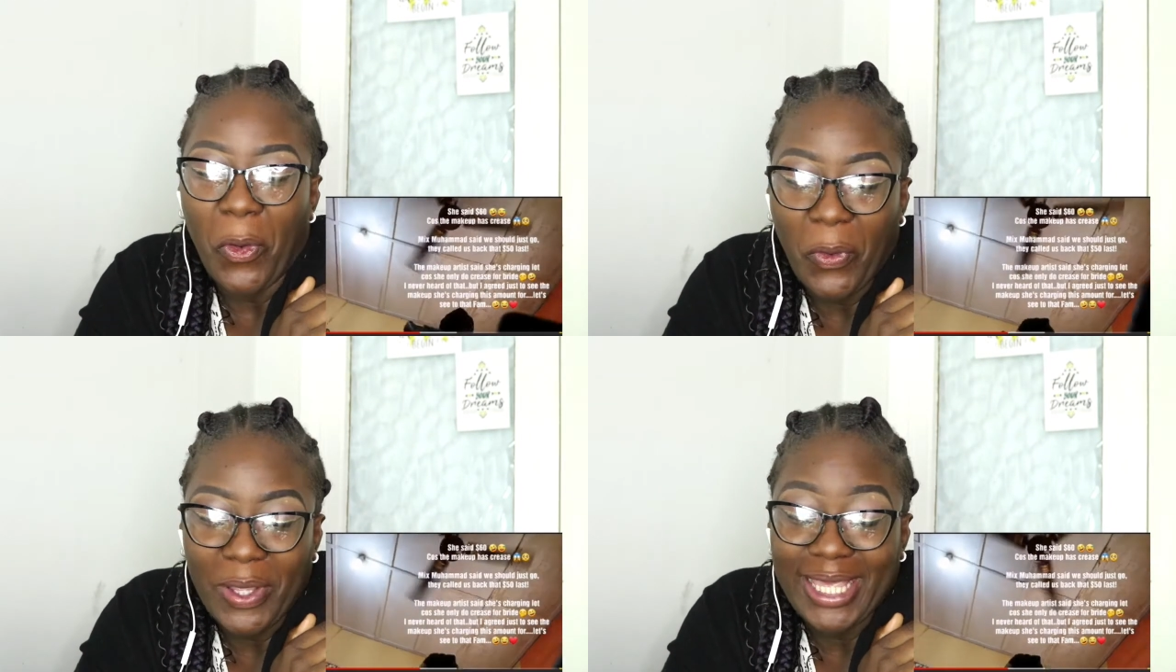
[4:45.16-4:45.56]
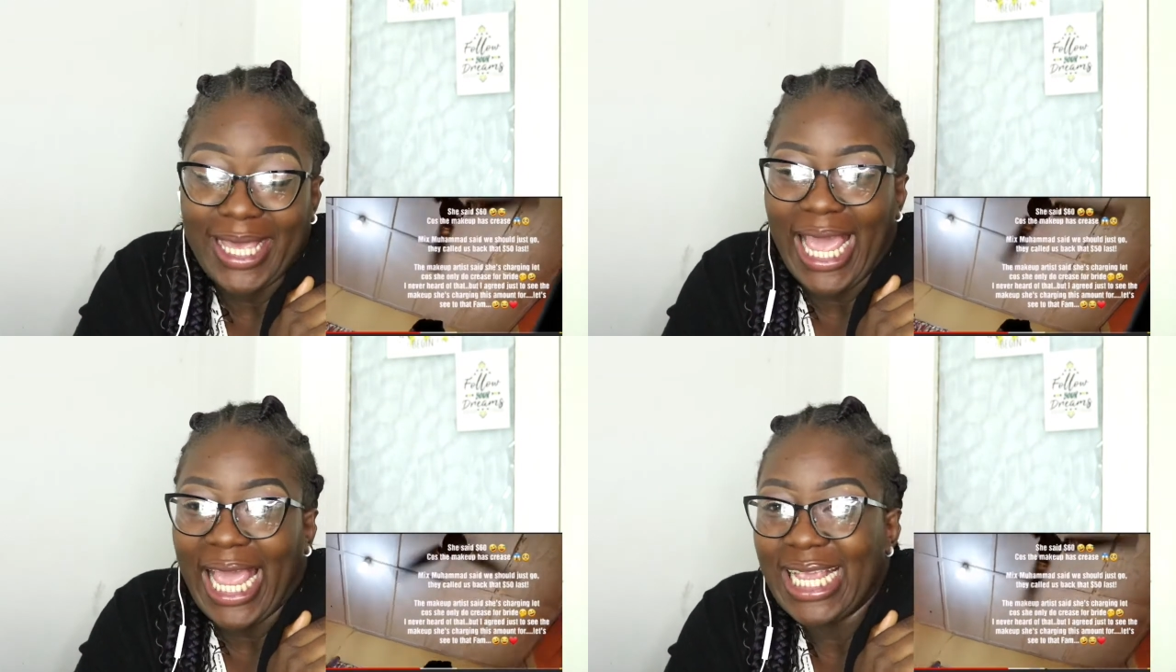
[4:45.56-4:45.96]

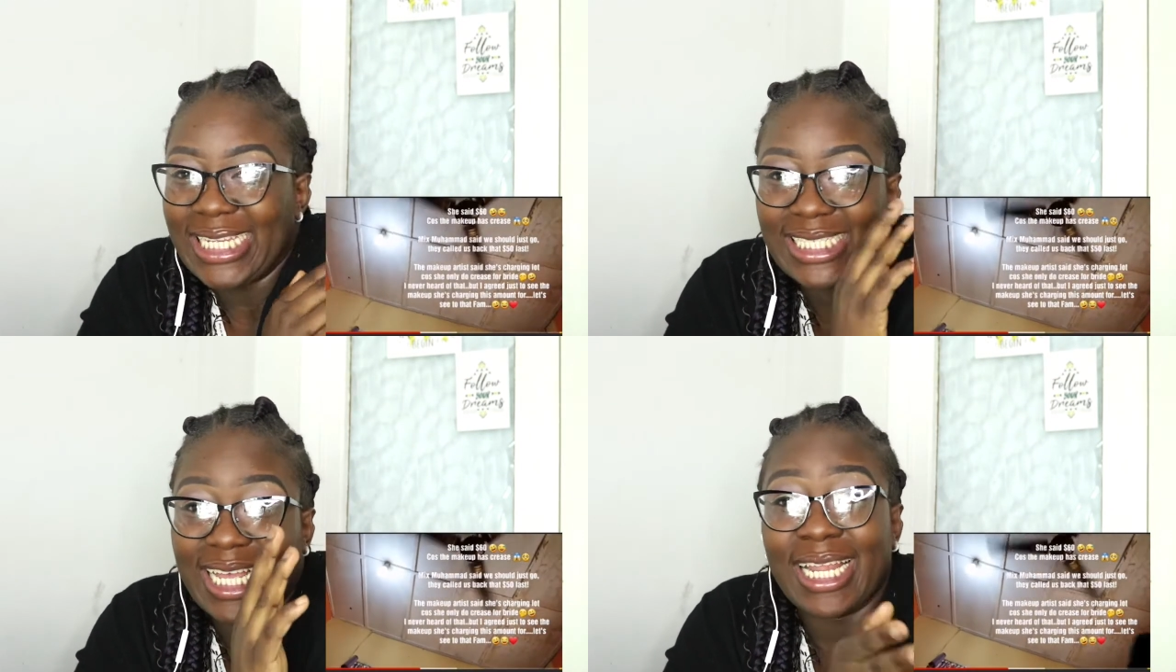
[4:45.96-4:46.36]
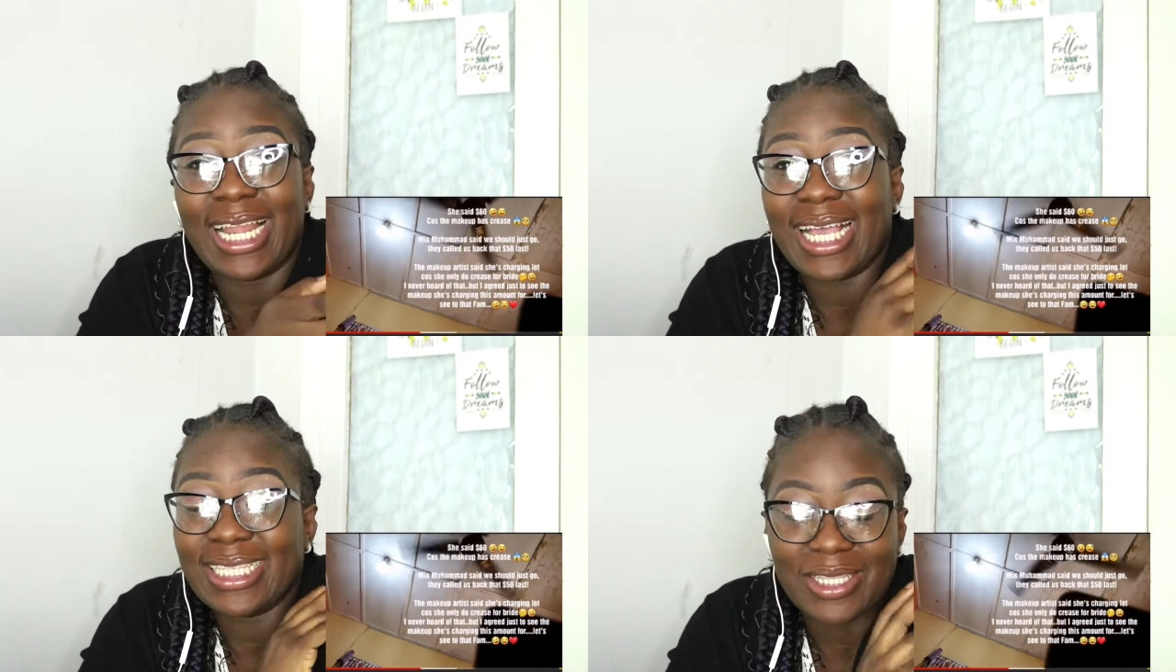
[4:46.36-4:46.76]
Okay. She's
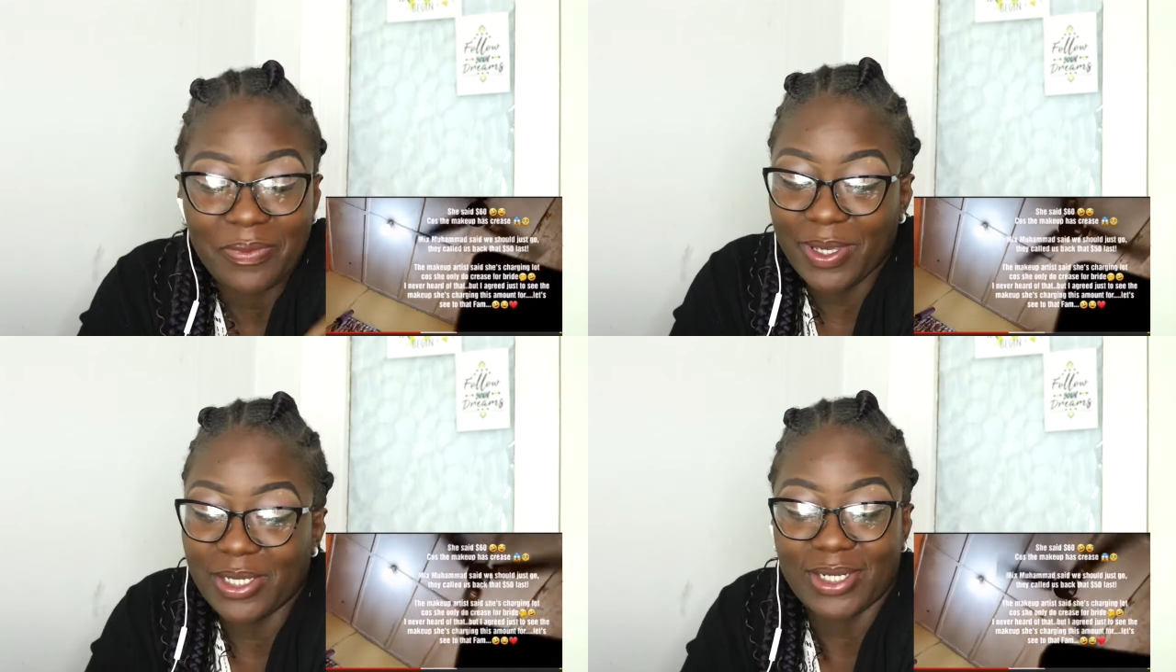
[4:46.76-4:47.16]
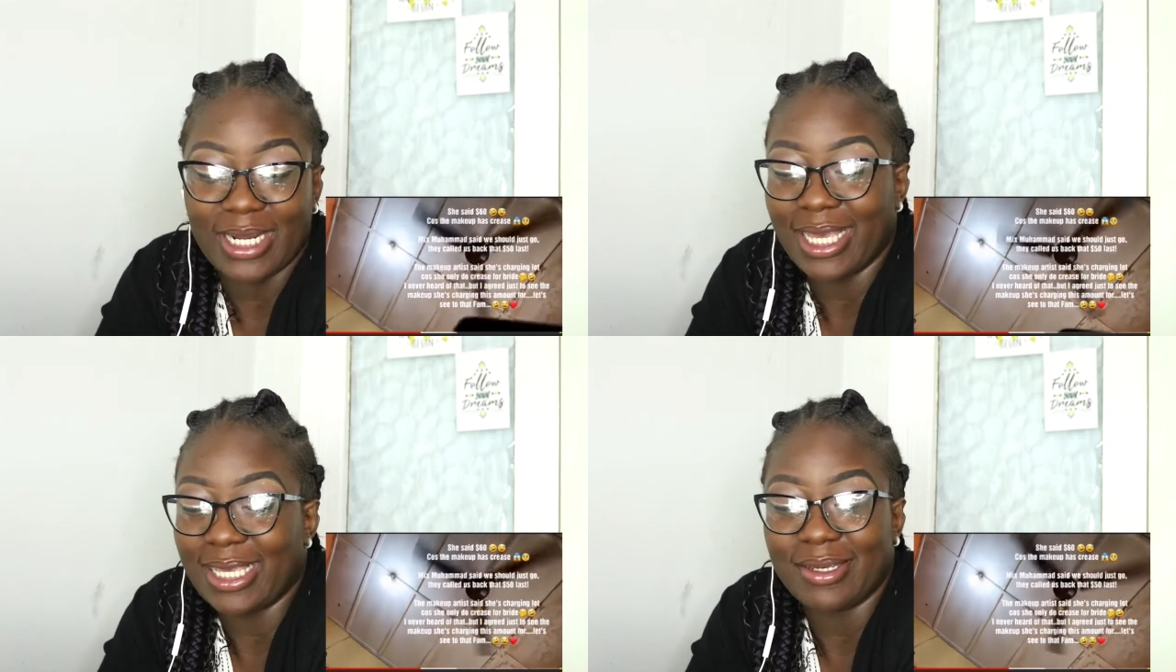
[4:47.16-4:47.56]
analyzing the picture
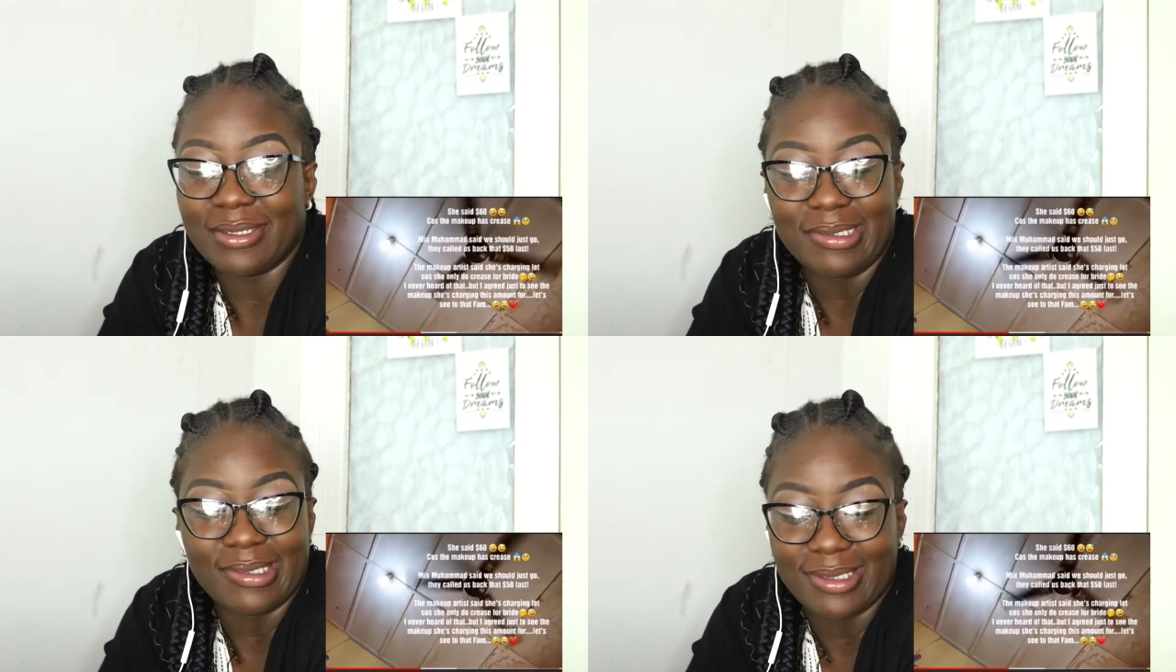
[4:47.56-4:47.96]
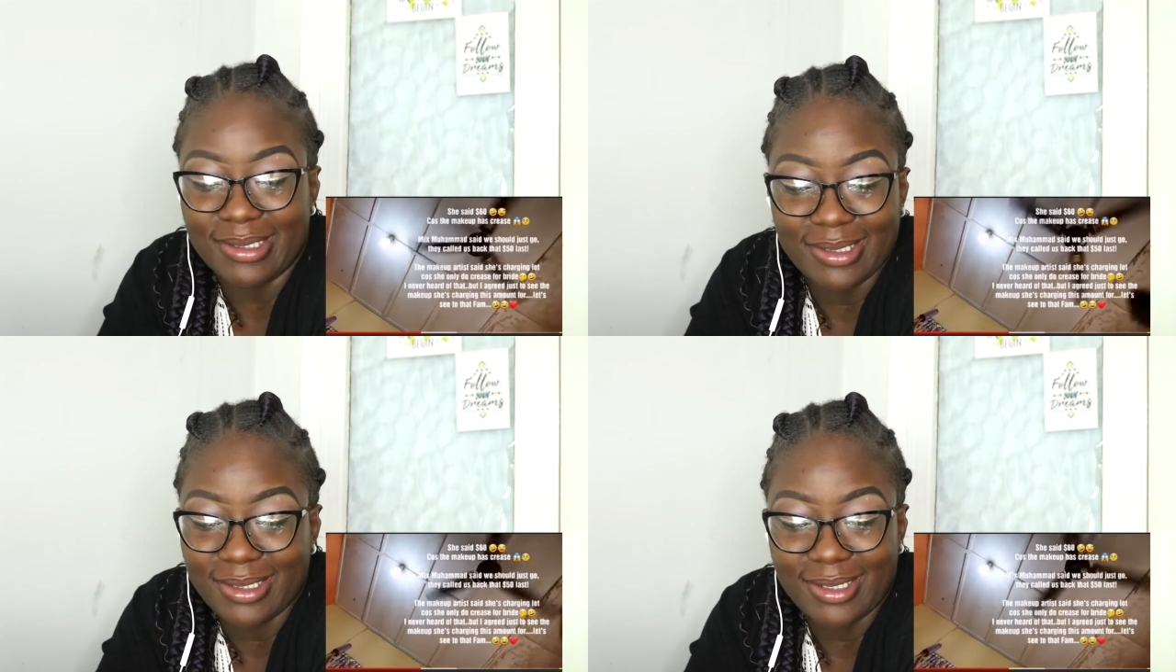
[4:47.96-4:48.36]
like,
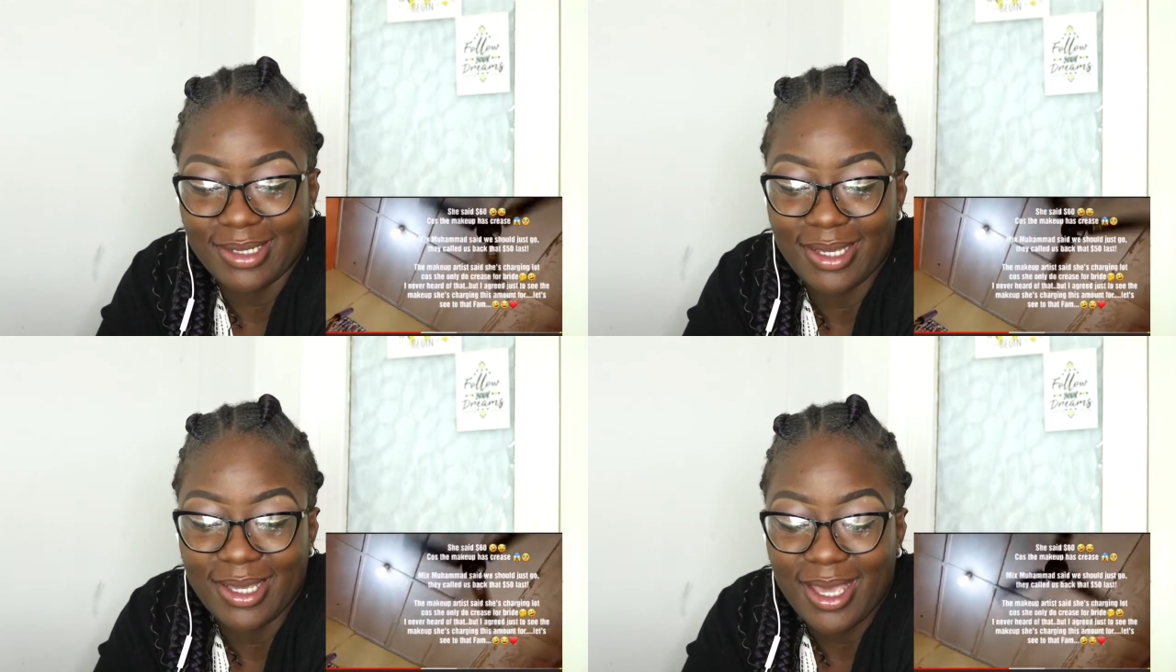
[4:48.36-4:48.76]
oh.